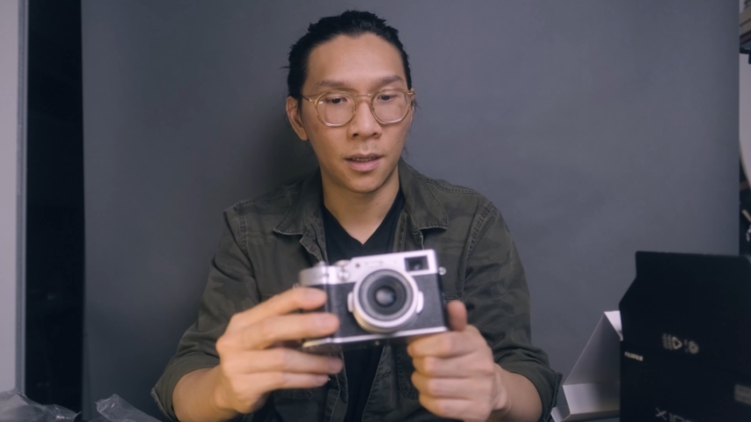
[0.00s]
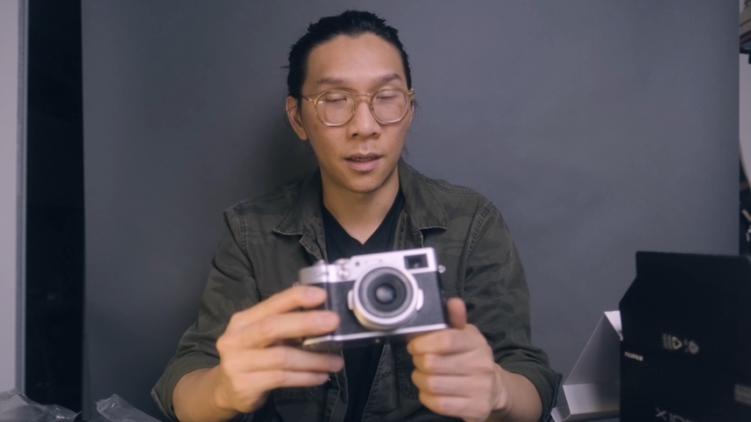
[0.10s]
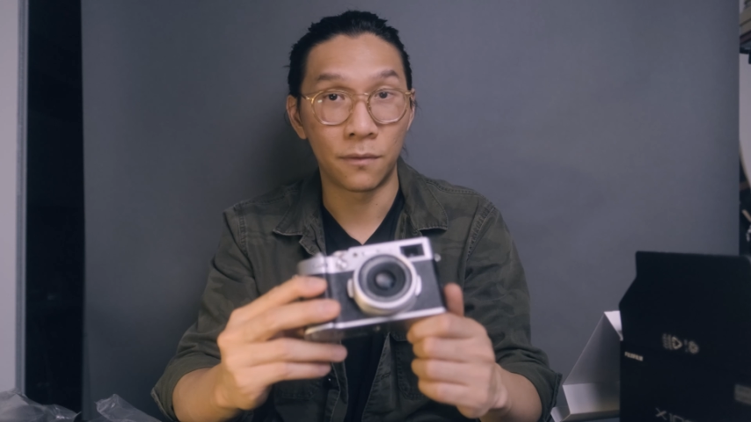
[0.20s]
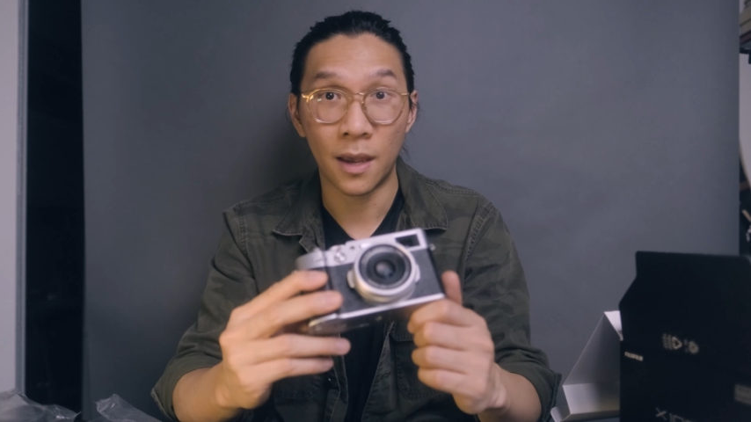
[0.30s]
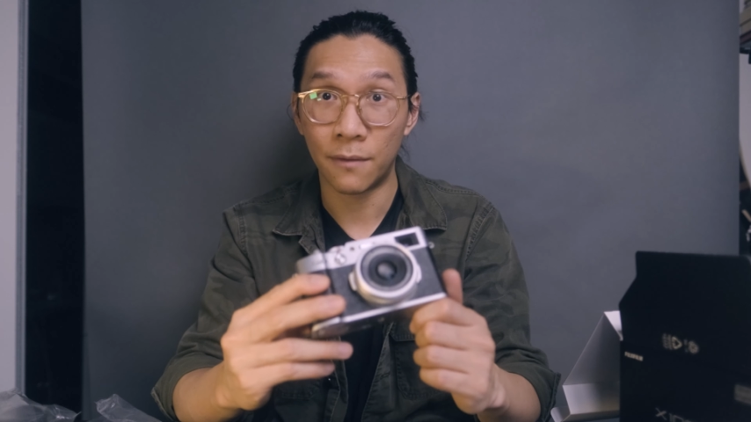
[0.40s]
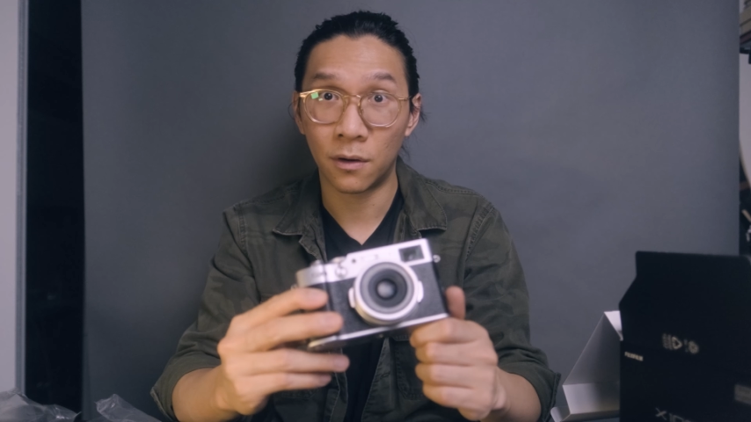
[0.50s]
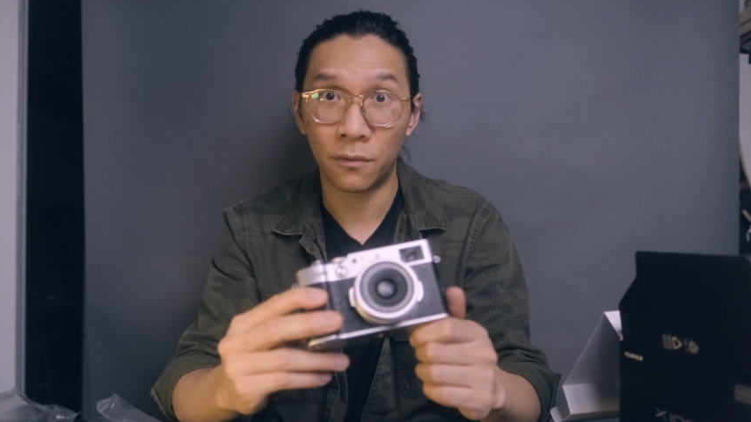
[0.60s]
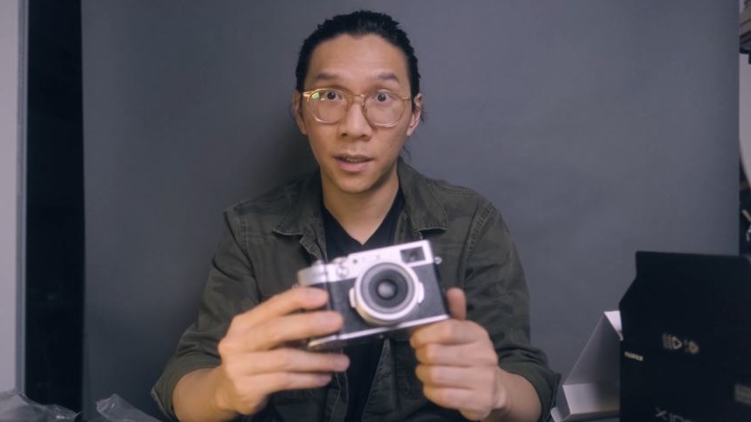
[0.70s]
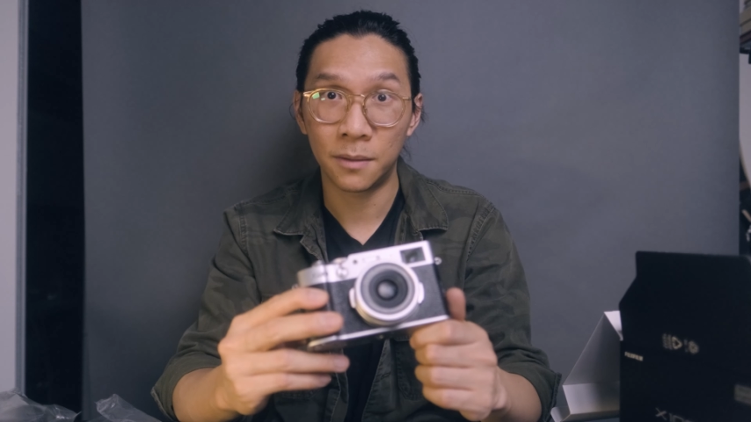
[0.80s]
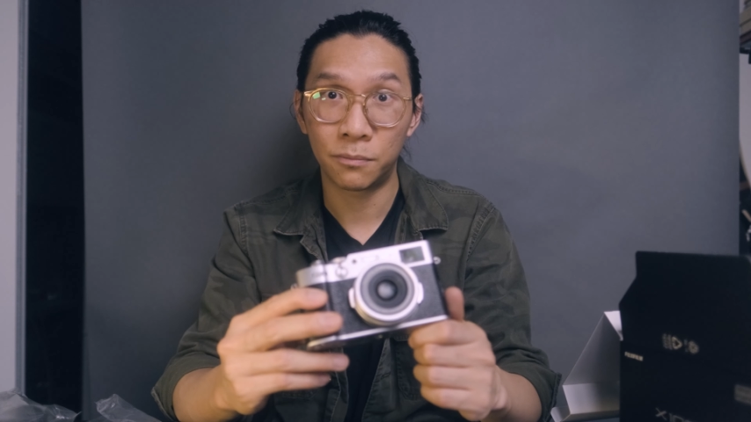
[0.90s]
If you haven't
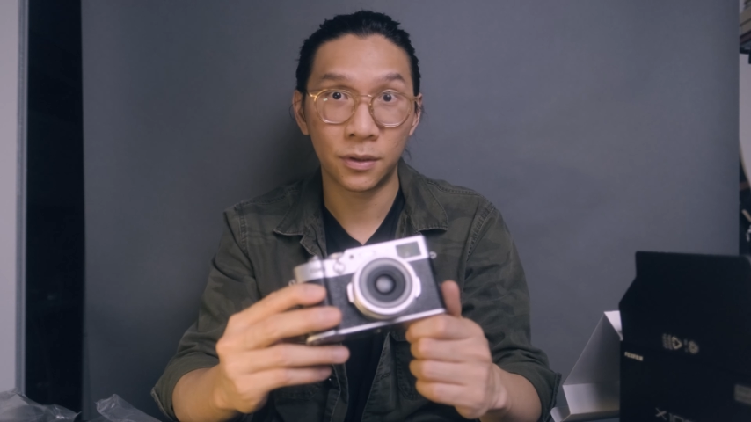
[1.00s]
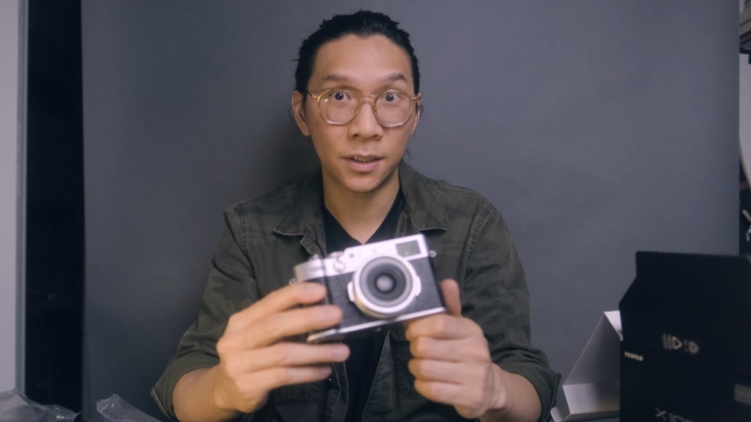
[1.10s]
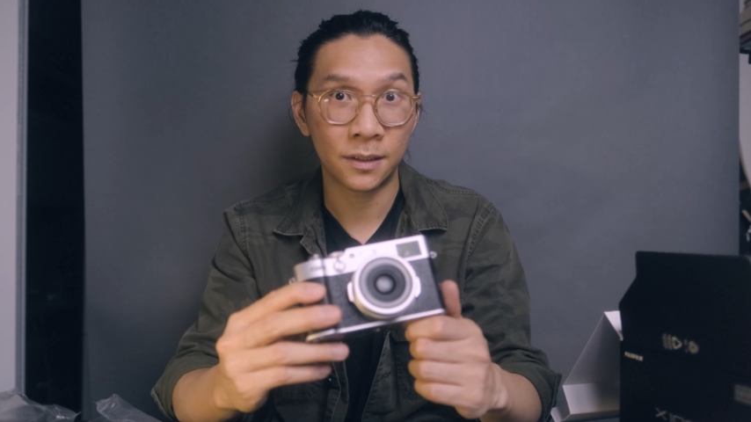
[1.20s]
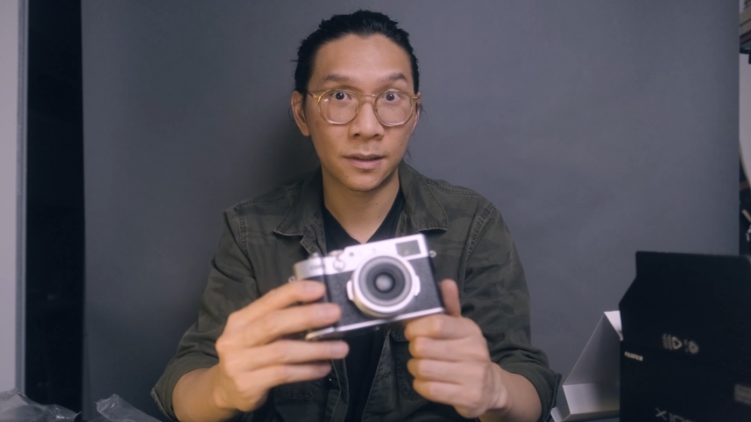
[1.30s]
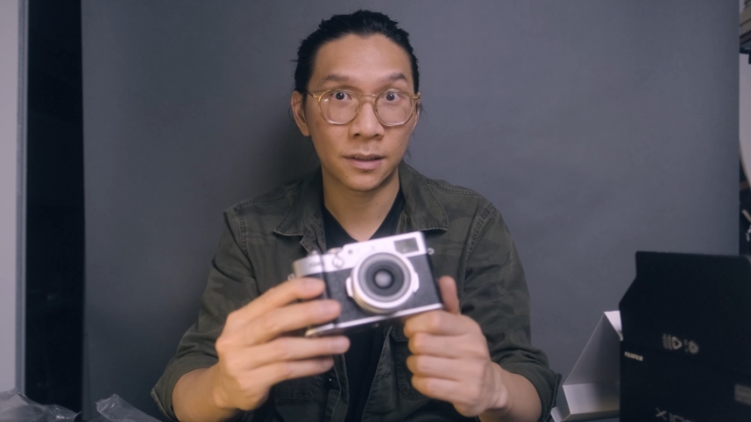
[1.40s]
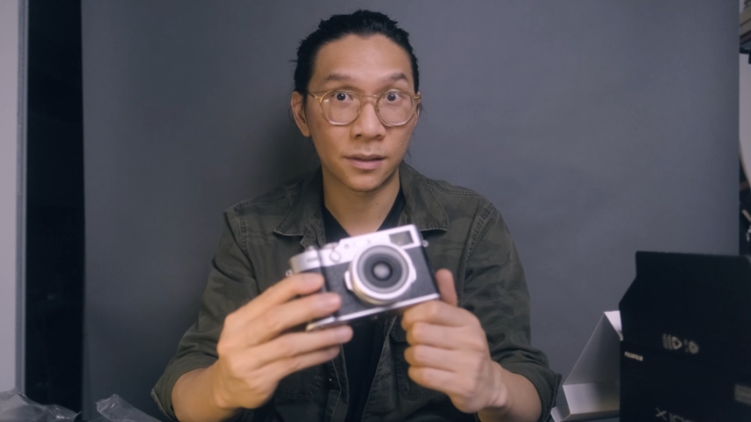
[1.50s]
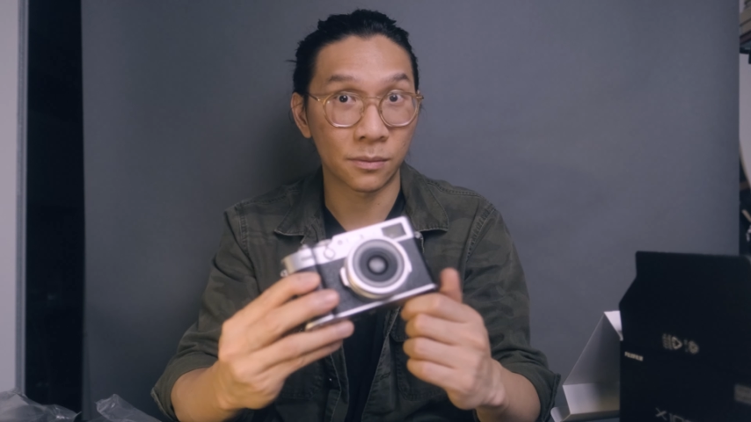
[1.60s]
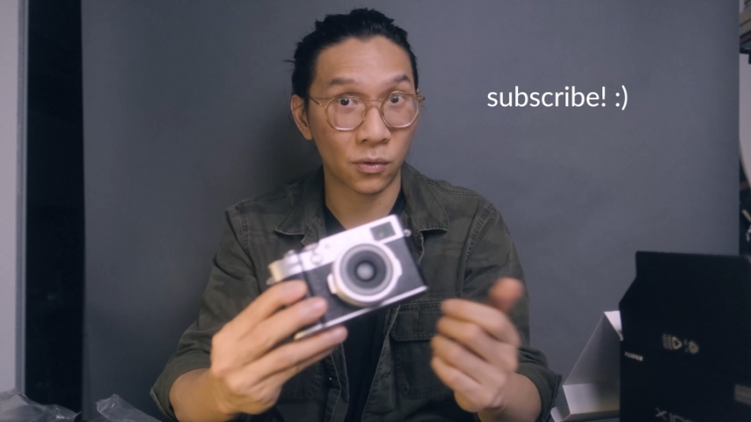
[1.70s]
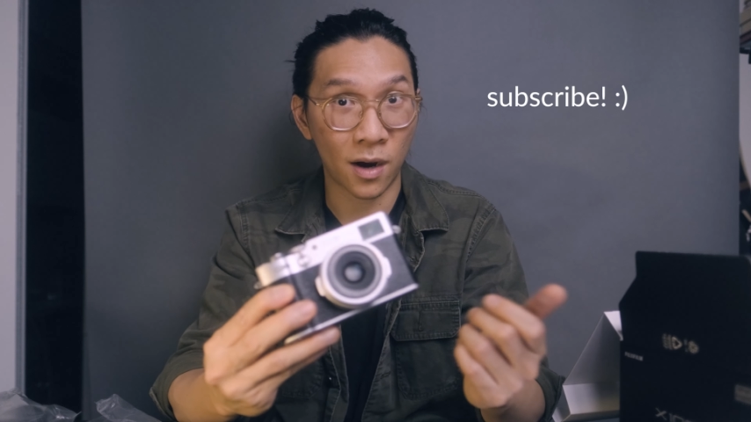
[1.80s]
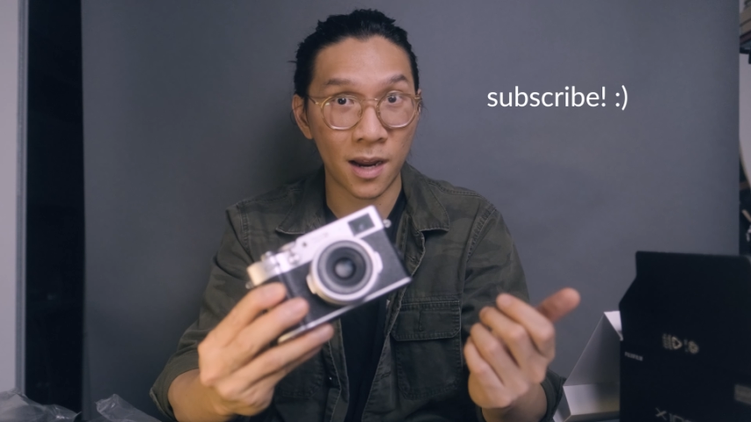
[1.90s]
already, please
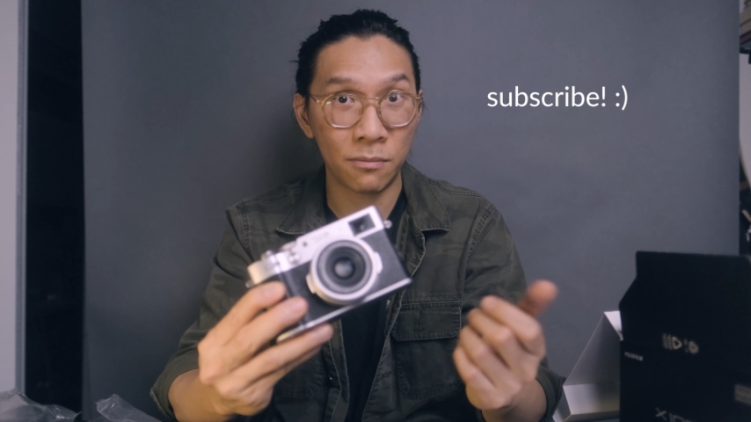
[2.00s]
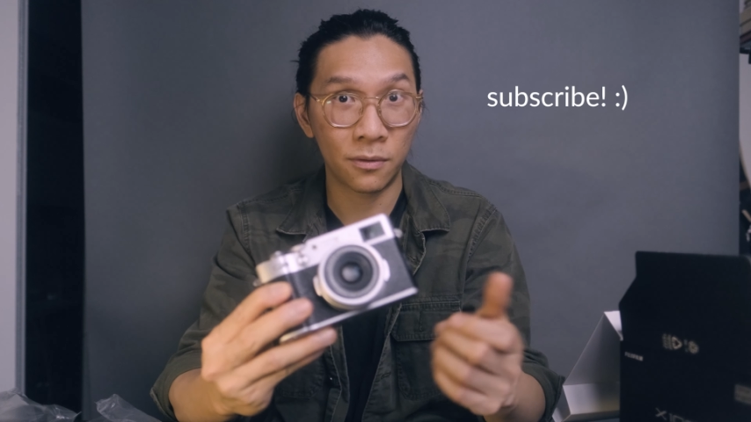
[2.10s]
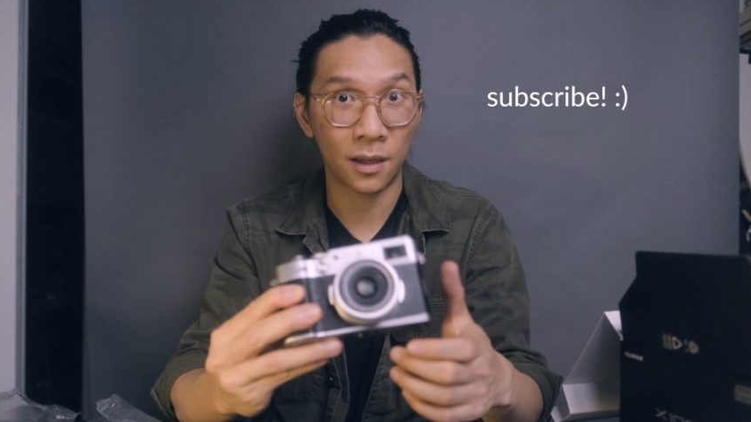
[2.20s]
subscribe